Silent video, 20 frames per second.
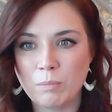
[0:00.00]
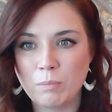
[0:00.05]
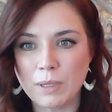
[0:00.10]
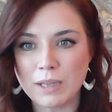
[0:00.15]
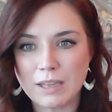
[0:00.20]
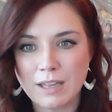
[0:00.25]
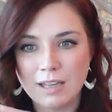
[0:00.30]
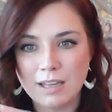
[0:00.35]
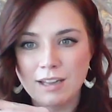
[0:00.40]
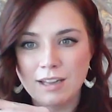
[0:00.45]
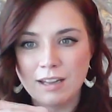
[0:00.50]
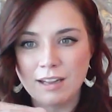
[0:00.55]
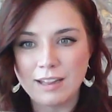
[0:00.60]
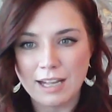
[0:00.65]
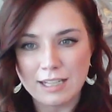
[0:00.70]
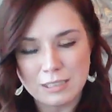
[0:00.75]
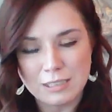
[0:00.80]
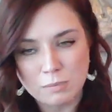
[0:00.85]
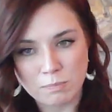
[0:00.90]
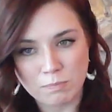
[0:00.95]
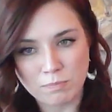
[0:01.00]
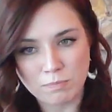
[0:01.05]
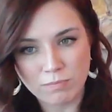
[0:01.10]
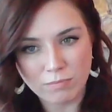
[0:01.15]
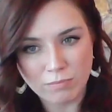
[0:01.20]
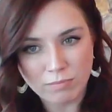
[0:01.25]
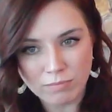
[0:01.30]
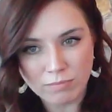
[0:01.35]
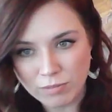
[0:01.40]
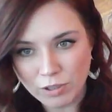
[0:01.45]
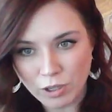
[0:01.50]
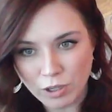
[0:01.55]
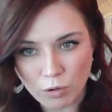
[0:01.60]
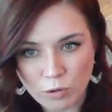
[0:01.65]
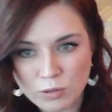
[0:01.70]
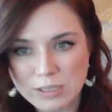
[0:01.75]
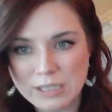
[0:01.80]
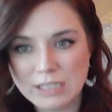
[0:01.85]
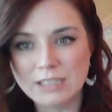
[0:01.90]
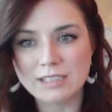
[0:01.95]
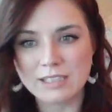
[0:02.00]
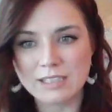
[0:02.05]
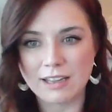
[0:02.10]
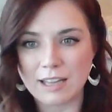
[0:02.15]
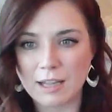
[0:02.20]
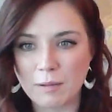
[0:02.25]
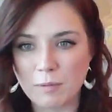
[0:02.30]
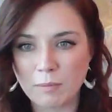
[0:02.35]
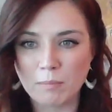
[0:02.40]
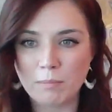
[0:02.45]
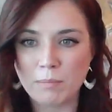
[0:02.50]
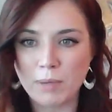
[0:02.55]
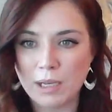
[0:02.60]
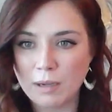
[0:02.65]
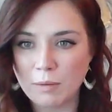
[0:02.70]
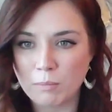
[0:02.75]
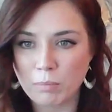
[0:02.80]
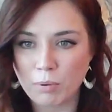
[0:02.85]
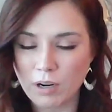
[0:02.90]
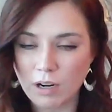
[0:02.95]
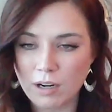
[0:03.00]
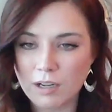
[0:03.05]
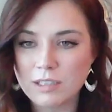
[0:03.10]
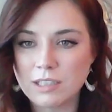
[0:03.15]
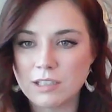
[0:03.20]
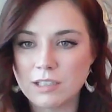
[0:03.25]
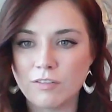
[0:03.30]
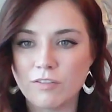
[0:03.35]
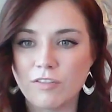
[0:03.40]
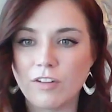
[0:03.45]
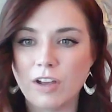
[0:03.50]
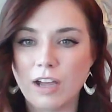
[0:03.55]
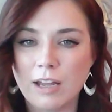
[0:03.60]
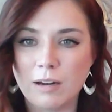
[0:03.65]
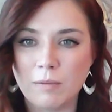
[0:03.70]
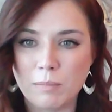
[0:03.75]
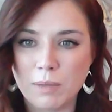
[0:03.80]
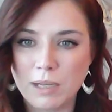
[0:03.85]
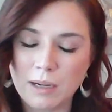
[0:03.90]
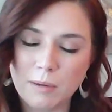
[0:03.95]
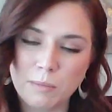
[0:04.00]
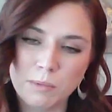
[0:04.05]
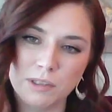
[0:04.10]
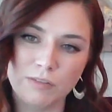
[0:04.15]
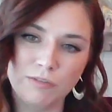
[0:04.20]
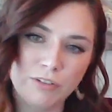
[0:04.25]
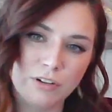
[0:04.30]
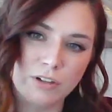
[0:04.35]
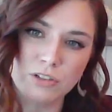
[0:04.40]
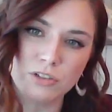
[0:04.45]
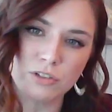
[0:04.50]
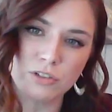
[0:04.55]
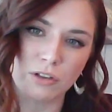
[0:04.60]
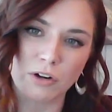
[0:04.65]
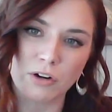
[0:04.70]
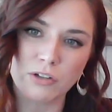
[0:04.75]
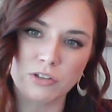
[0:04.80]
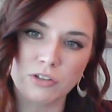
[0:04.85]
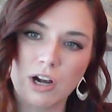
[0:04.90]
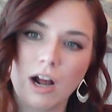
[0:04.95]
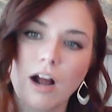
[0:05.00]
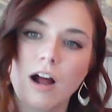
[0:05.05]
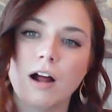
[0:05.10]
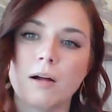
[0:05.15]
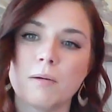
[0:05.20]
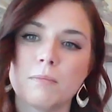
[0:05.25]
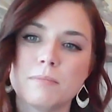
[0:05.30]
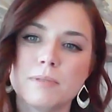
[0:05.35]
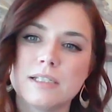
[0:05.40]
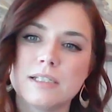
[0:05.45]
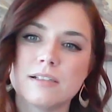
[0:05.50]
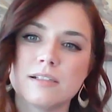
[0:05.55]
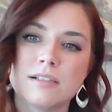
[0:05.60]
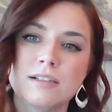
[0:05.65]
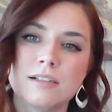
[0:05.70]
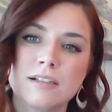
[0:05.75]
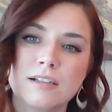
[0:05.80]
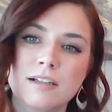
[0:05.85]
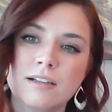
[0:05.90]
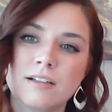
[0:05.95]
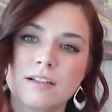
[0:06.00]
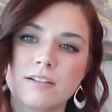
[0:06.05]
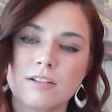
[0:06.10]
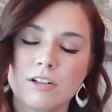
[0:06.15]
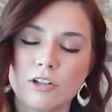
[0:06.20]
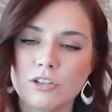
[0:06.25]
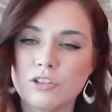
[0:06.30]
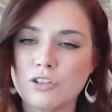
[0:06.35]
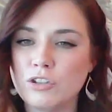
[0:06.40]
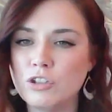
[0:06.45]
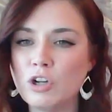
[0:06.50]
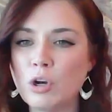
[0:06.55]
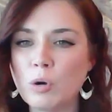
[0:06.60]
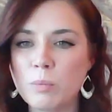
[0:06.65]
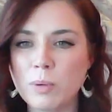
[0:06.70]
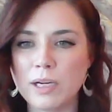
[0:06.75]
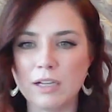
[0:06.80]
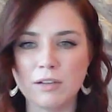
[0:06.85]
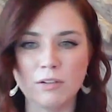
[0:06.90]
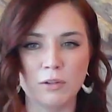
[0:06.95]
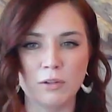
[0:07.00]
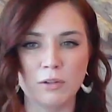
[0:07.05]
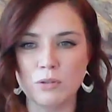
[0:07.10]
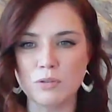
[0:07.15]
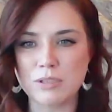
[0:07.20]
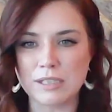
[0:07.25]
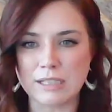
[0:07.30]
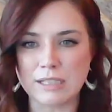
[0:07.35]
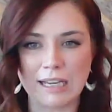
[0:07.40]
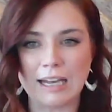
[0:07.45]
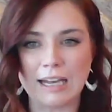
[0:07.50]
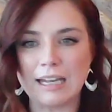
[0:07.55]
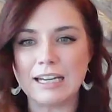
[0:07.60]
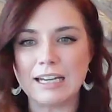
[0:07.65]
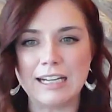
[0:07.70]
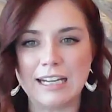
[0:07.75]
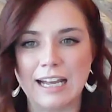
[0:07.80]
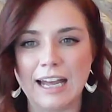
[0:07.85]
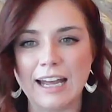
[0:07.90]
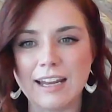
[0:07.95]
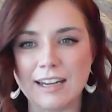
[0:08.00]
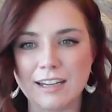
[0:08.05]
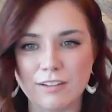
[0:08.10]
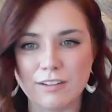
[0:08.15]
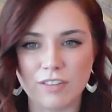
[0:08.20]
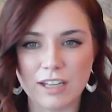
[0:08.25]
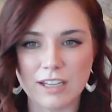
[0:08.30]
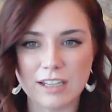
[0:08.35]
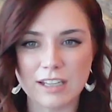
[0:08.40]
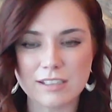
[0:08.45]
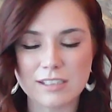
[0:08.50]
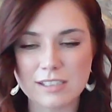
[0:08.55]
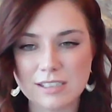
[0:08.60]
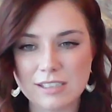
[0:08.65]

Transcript: but then that goes into them being productive and being able to finish their jobs. There's nobody losing at any end of this.